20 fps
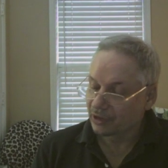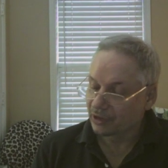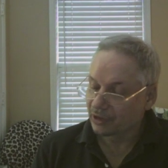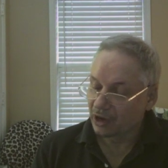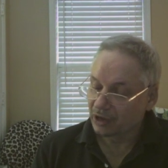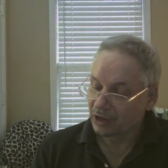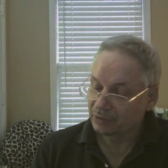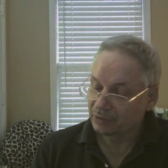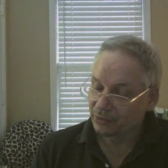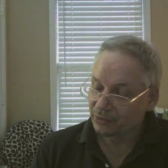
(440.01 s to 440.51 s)

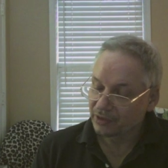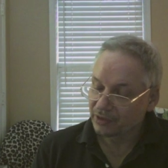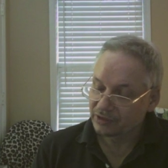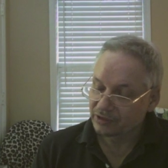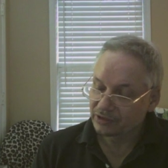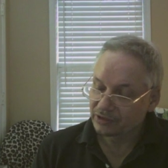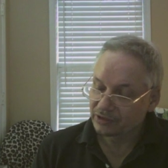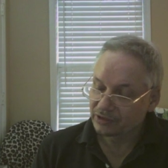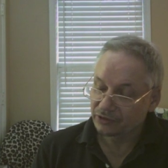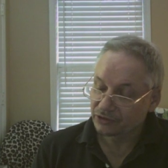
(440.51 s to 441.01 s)
God
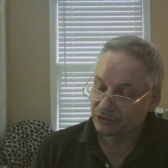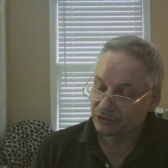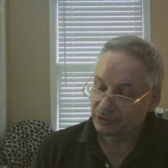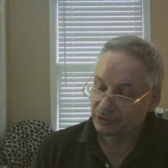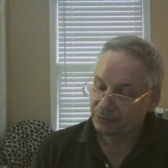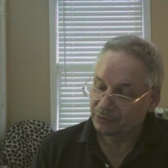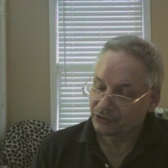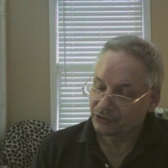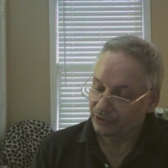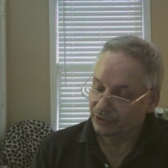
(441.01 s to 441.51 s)
breathed
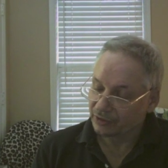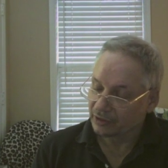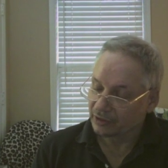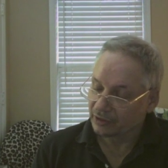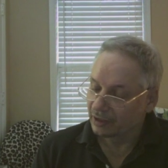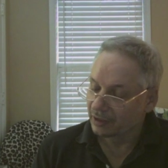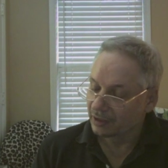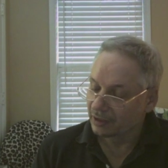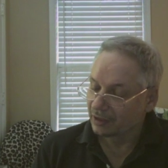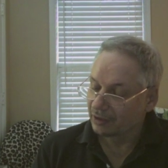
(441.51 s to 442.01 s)
scripture
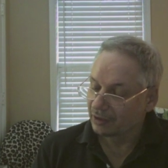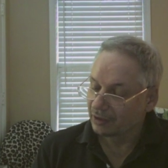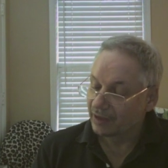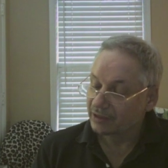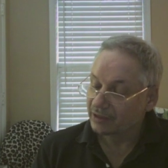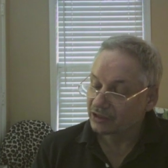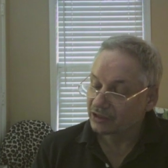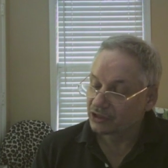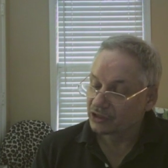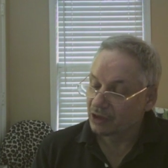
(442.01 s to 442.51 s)
and
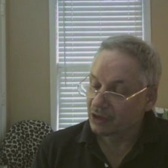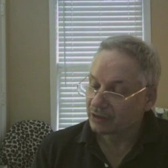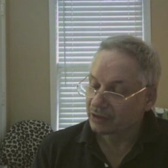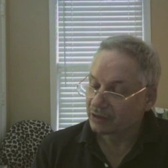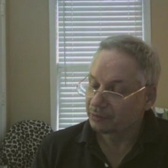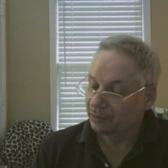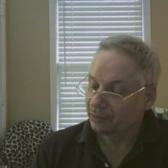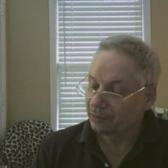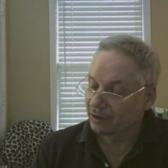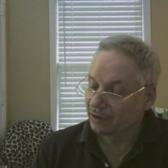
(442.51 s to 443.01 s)
is
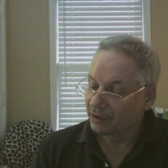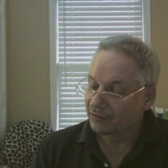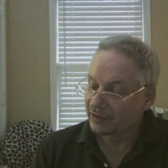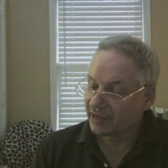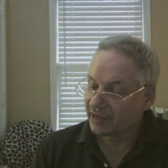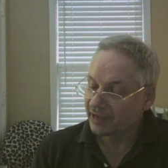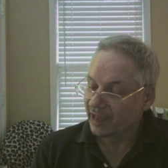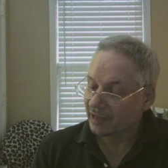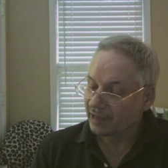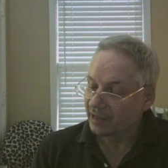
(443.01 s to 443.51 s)
not part of the
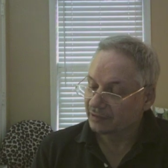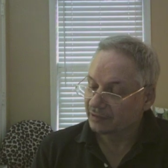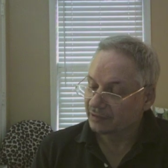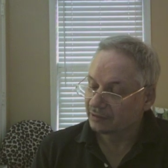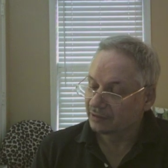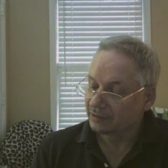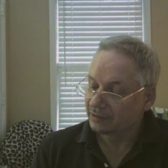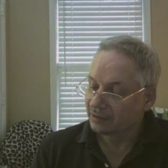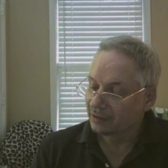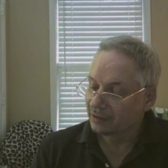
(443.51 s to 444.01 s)
canon.
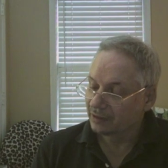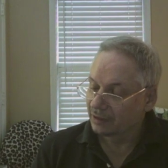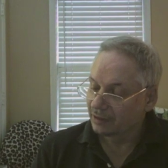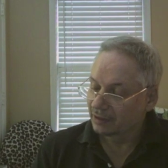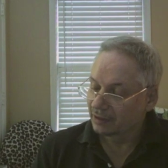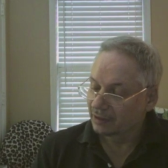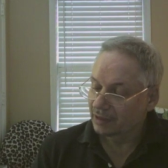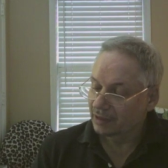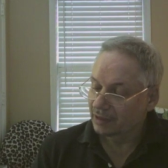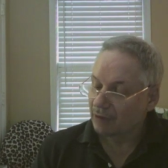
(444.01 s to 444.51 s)

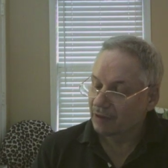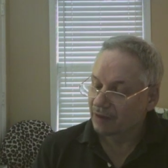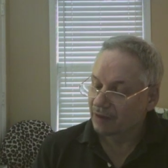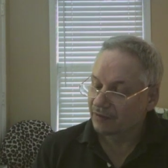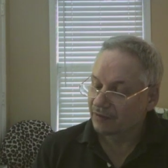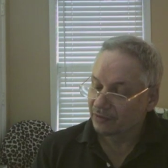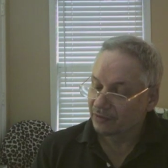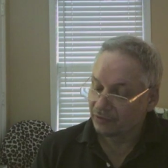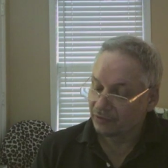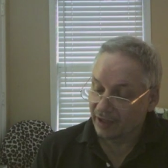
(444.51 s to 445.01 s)

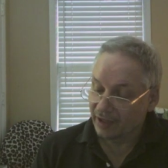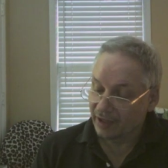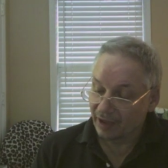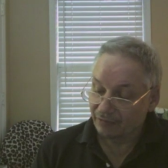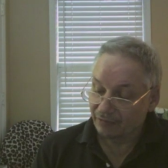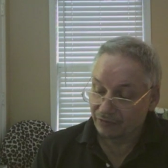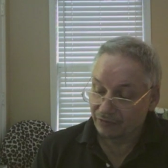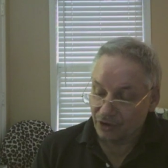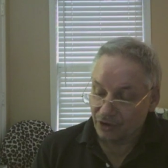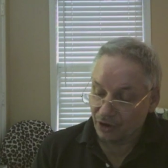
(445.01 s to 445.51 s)
However, they
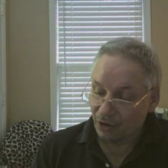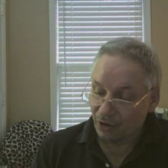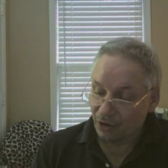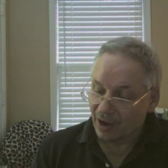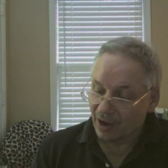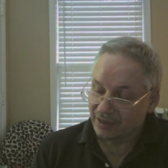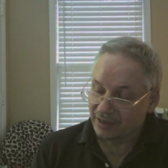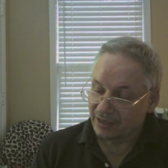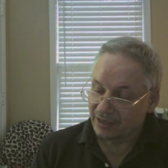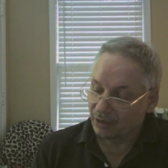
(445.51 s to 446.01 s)
have no
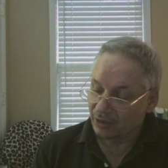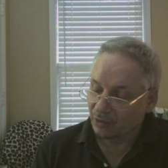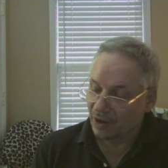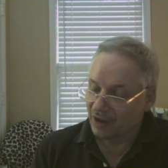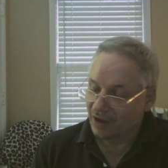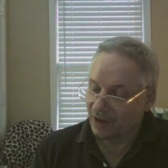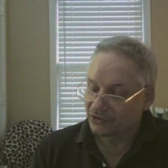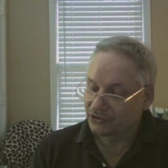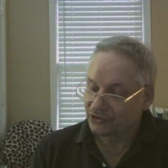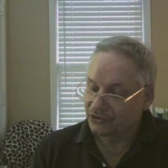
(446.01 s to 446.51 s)
idea
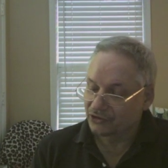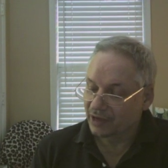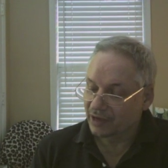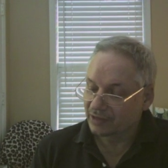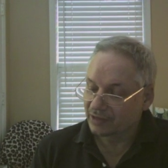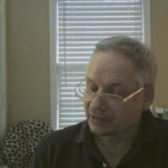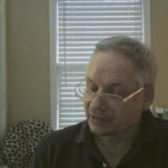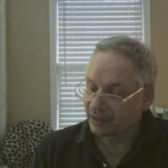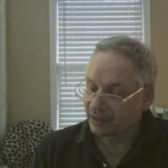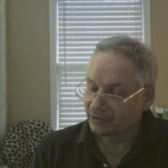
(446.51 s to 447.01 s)
why the
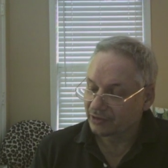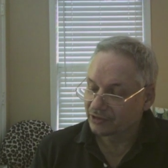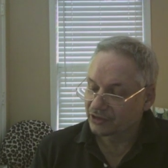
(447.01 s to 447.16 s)
translators